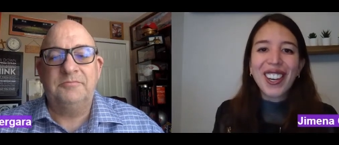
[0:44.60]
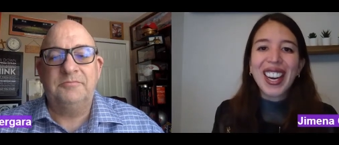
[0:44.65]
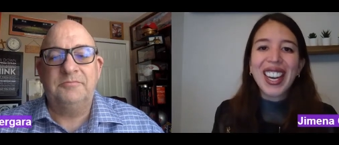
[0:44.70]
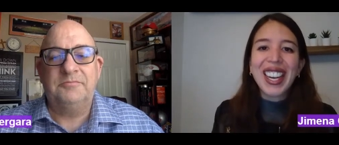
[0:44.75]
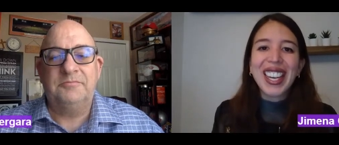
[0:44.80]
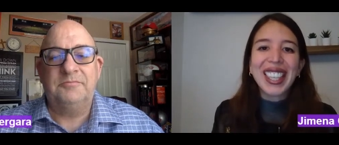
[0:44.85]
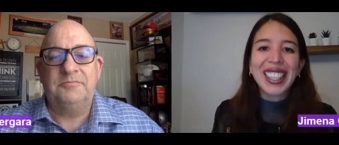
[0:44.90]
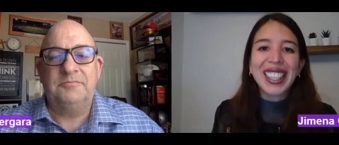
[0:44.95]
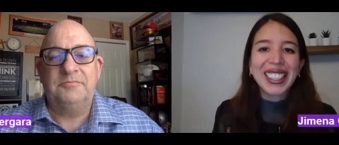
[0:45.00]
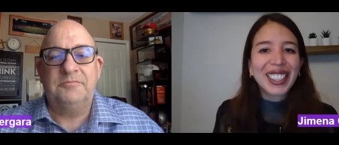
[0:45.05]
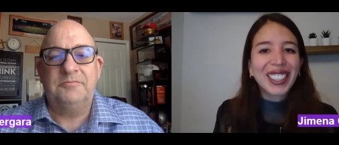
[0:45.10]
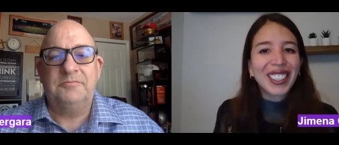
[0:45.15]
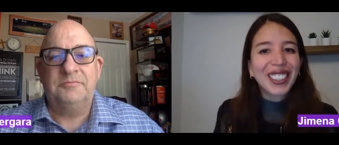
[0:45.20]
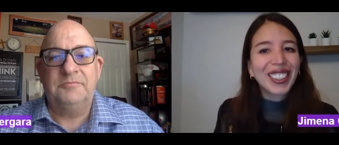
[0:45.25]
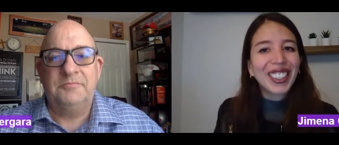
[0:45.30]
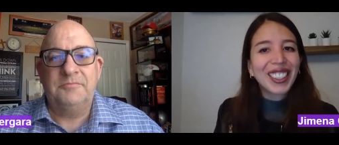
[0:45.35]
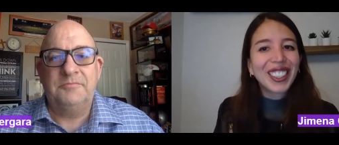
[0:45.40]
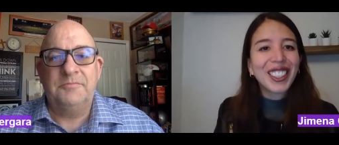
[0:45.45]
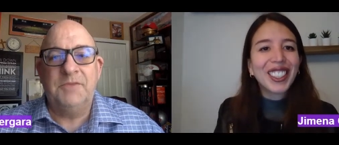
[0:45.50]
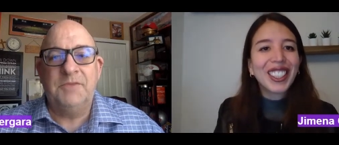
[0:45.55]
Speaker 1: Alex.
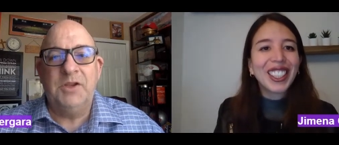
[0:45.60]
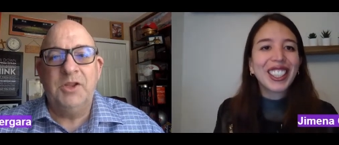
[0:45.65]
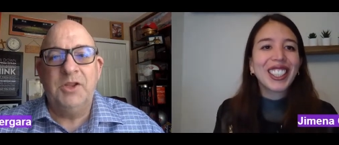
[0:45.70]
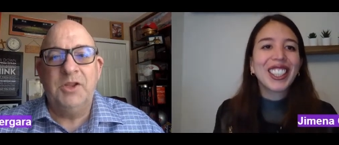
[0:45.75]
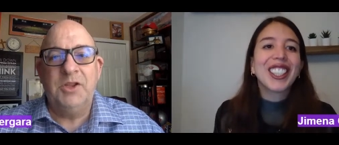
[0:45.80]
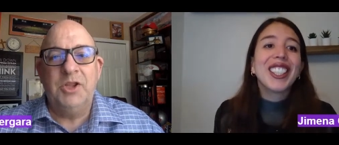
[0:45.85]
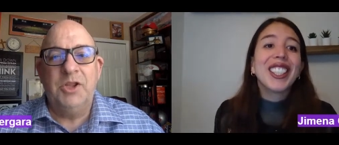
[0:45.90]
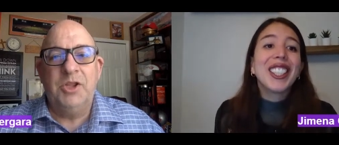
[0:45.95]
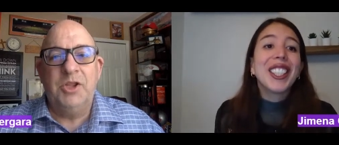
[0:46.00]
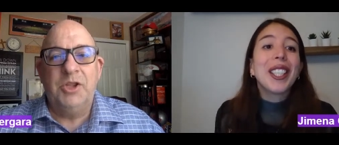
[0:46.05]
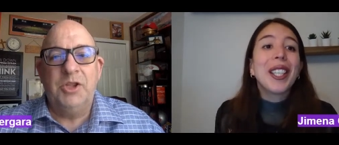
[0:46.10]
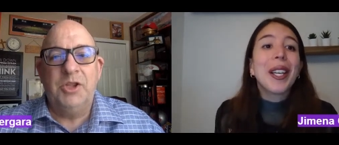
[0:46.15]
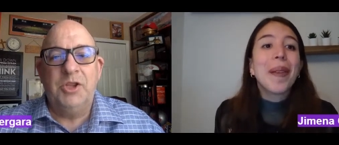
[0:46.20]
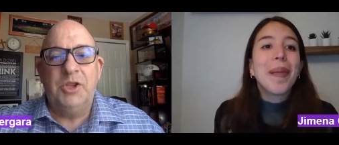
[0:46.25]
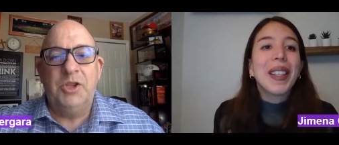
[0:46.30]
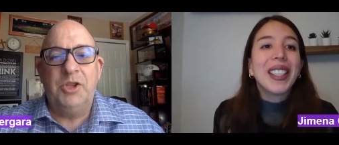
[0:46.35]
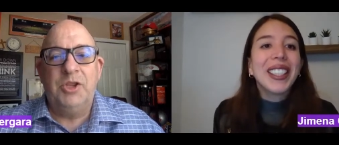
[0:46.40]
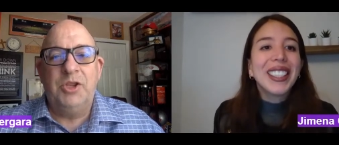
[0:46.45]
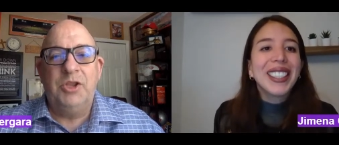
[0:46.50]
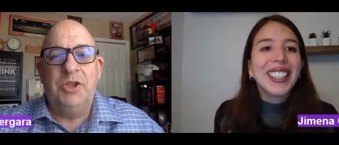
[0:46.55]
Congratulations on your
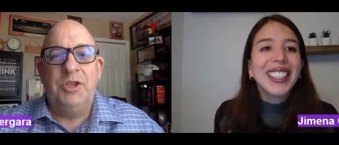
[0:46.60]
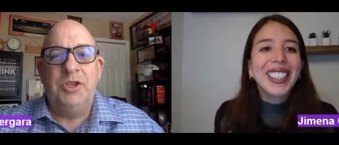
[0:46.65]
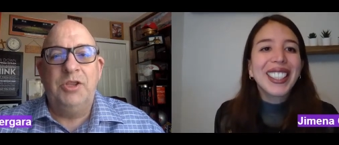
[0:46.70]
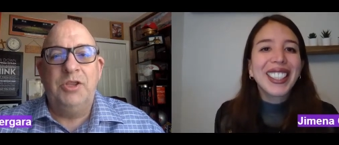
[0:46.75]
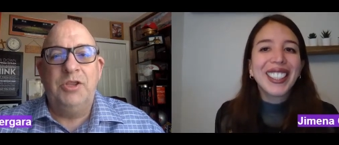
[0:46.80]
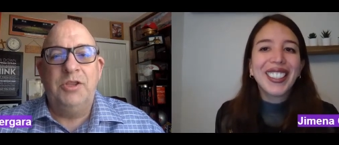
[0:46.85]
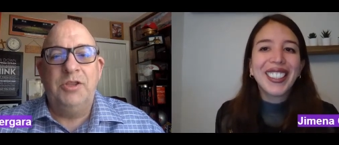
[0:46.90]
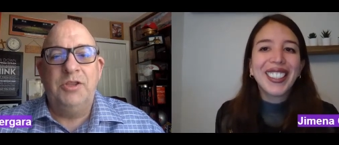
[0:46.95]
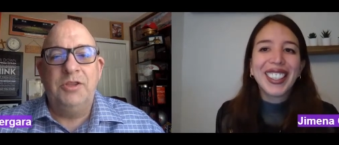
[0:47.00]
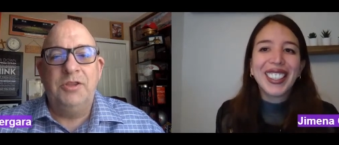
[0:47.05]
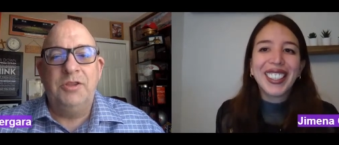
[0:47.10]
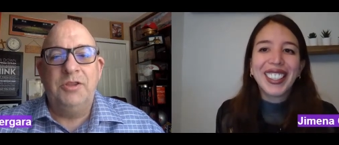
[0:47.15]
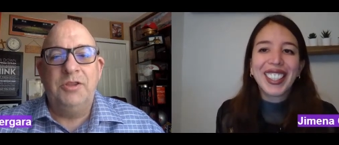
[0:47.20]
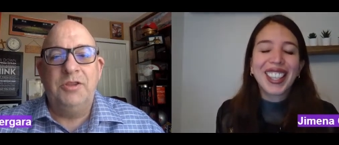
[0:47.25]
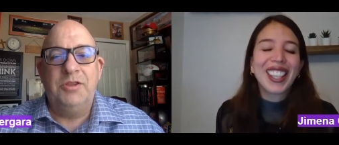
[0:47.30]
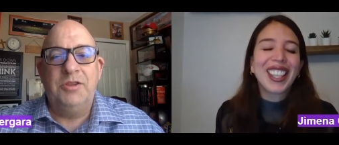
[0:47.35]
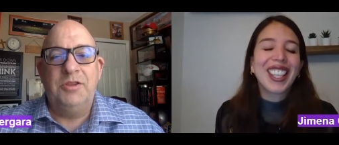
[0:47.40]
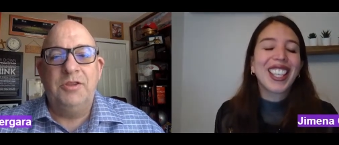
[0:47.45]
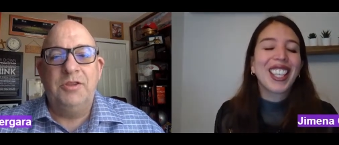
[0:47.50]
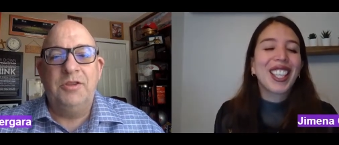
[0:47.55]
amazing career
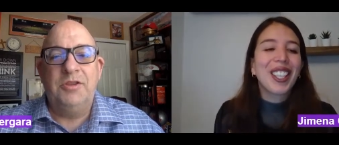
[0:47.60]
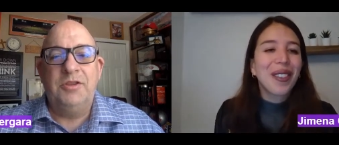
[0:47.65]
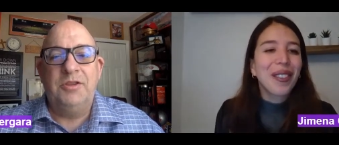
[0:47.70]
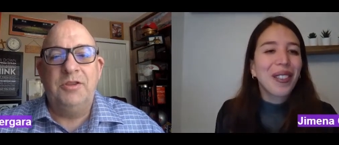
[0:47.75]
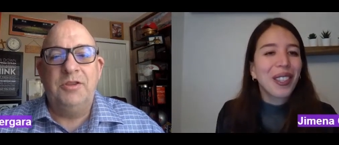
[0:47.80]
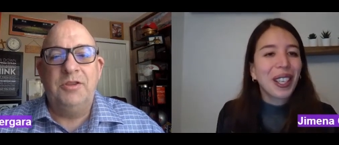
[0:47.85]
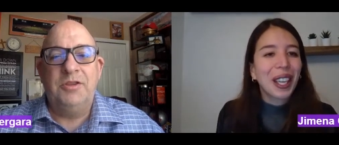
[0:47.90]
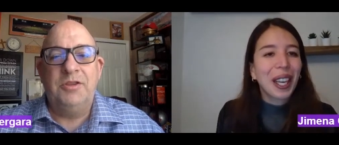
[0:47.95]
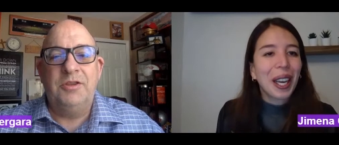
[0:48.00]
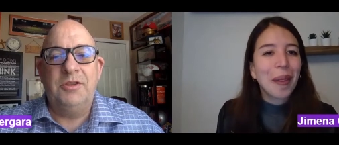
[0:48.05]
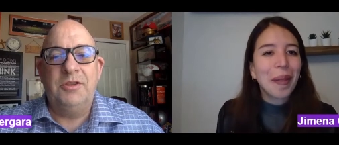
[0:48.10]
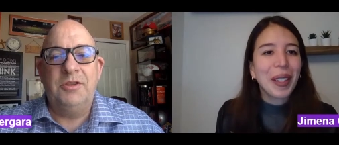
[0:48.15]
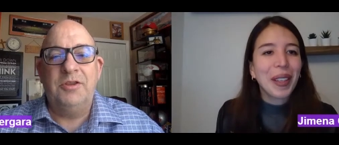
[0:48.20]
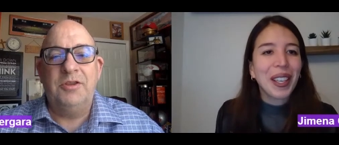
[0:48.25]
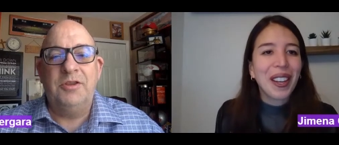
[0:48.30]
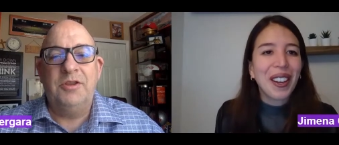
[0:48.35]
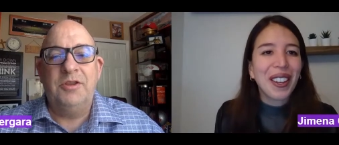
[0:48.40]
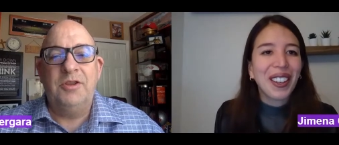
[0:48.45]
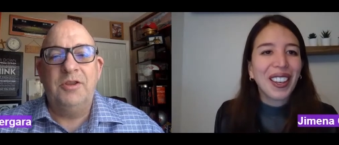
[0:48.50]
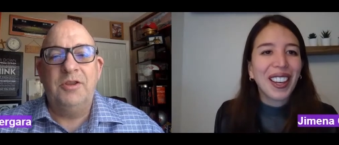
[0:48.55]
and thank you for
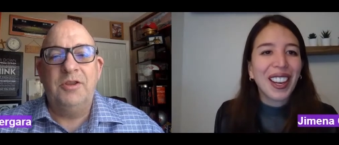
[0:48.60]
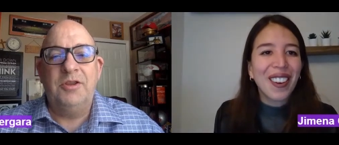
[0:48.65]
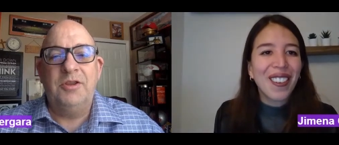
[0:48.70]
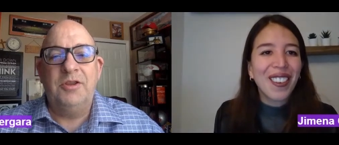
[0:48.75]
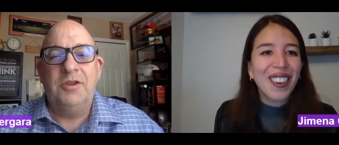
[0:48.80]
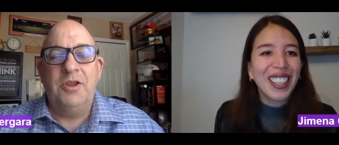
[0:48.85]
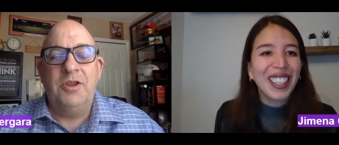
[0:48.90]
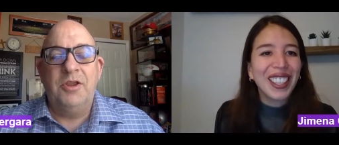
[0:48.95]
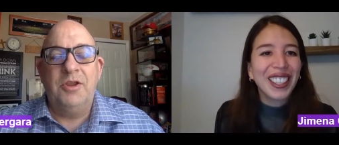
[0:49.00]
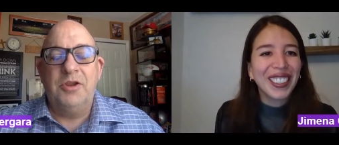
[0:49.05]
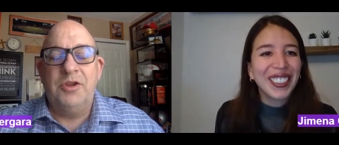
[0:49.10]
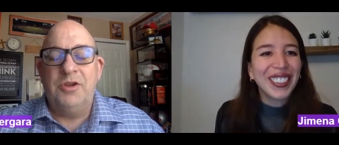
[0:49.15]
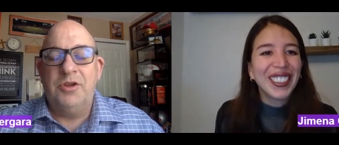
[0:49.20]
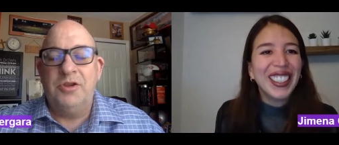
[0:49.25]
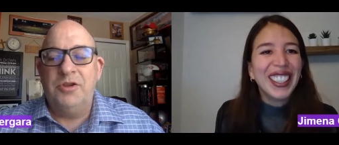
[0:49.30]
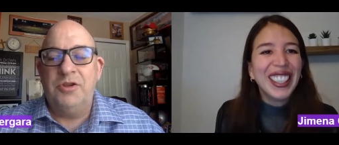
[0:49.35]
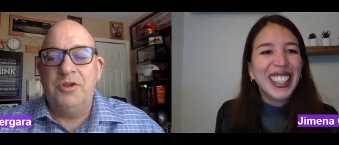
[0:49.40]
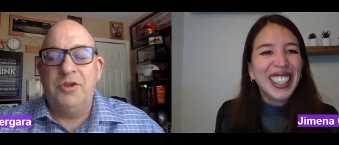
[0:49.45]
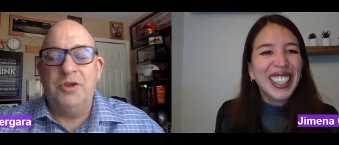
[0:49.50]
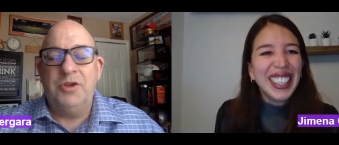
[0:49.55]
coming on. How are you?
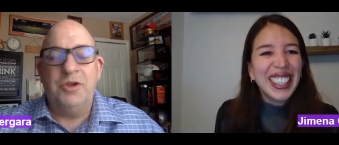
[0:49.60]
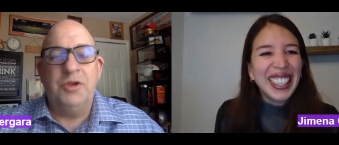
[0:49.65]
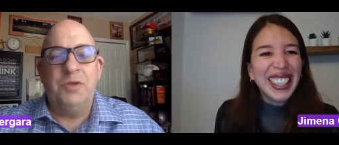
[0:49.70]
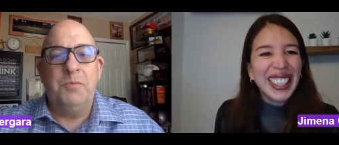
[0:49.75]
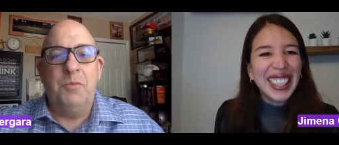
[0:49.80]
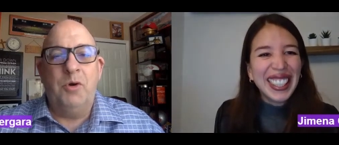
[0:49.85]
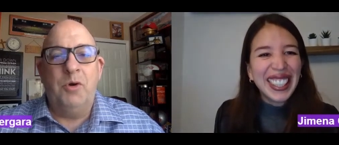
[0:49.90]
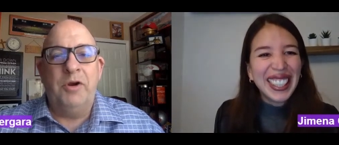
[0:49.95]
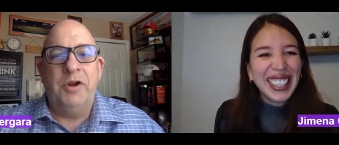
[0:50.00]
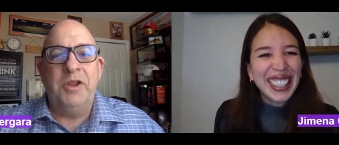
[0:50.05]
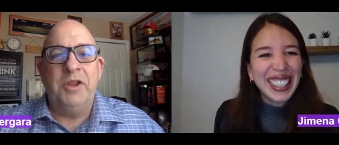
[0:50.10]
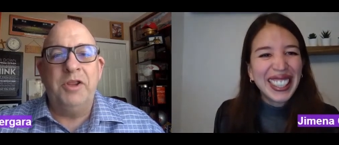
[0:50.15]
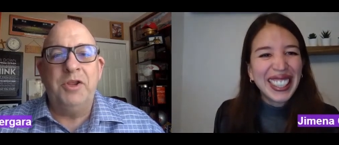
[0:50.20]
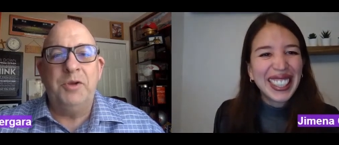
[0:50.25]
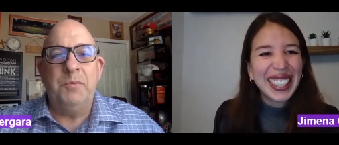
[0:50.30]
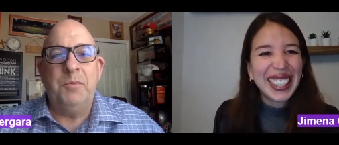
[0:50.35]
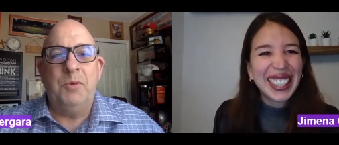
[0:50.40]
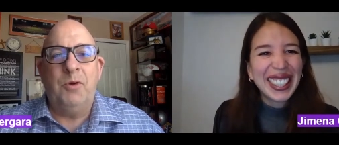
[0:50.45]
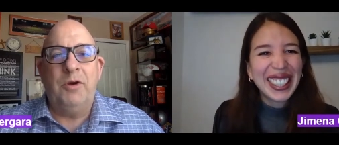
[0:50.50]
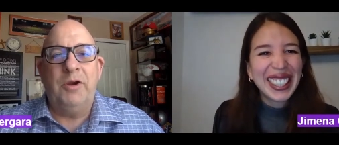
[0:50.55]
Speaker 2: Good morning.
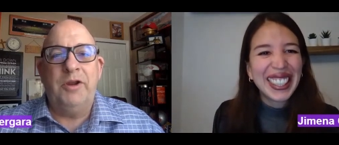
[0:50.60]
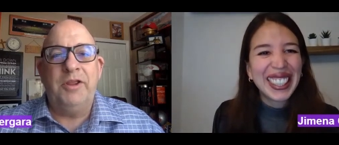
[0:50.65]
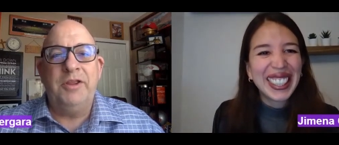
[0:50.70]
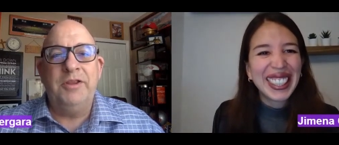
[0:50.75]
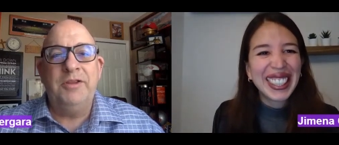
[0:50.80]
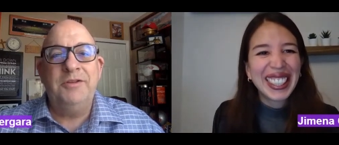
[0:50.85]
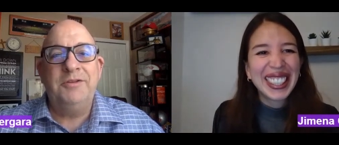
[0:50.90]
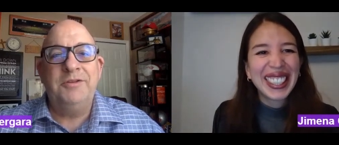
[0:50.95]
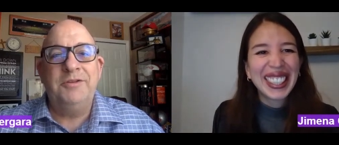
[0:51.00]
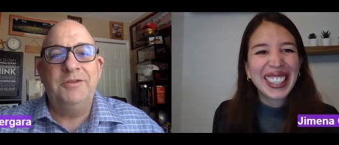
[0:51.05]
Good morning.